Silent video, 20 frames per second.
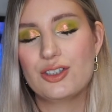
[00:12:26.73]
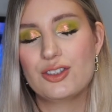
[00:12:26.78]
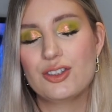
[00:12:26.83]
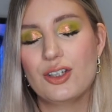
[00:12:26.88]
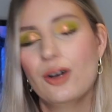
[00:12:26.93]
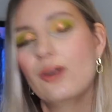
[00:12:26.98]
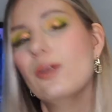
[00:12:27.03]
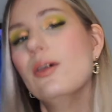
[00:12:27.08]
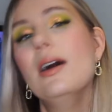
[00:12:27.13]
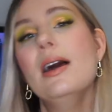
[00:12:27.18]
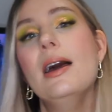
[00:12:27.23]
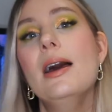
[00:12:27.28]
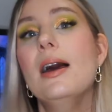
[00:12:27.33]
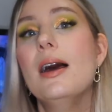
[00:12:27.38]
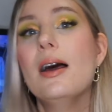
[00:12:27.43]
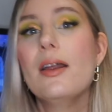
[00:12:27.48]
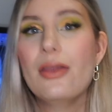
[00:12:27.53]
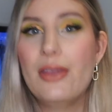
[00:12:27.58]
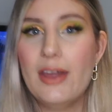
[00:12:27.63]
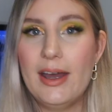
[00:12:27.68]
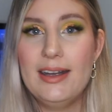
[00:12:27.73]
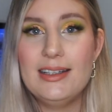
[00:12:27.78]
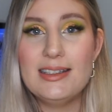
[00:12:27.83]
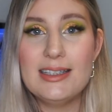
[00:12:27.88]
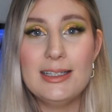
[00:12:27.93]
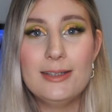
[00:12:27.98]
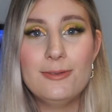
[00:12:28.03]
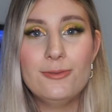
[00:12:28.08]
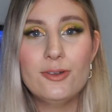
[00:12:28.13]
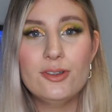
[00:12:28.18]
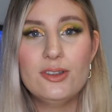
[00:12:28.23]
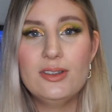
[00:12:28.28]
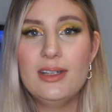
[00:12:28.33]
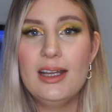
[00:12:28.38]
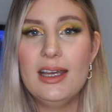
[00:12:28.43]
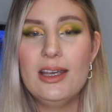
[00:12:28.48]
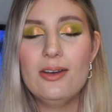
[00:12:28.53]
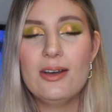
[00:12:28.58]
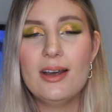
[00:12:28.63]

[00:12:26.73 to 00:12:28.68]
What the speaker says: So that is it for today,